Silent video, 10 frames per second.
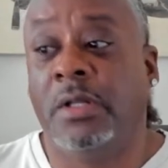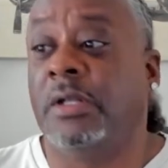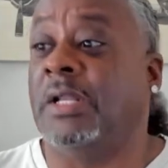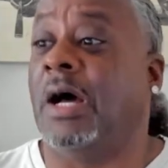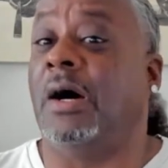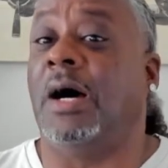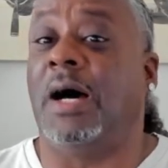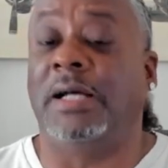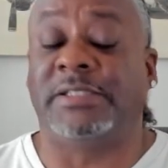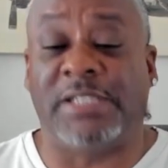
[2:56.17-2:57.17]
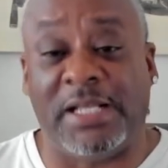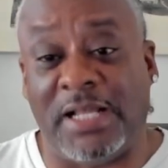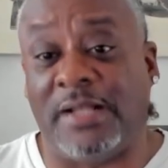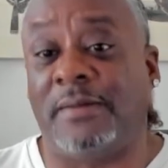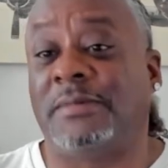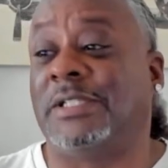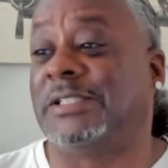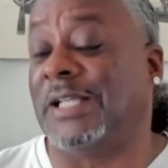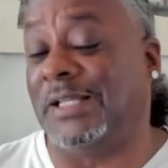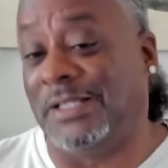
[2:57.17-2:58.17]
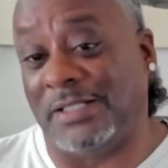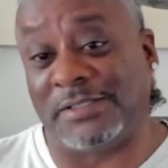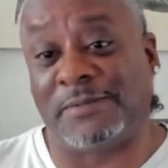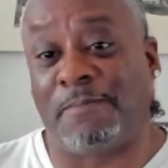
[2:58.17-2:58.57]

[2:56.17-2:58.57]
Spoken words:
Now, I say that to say this.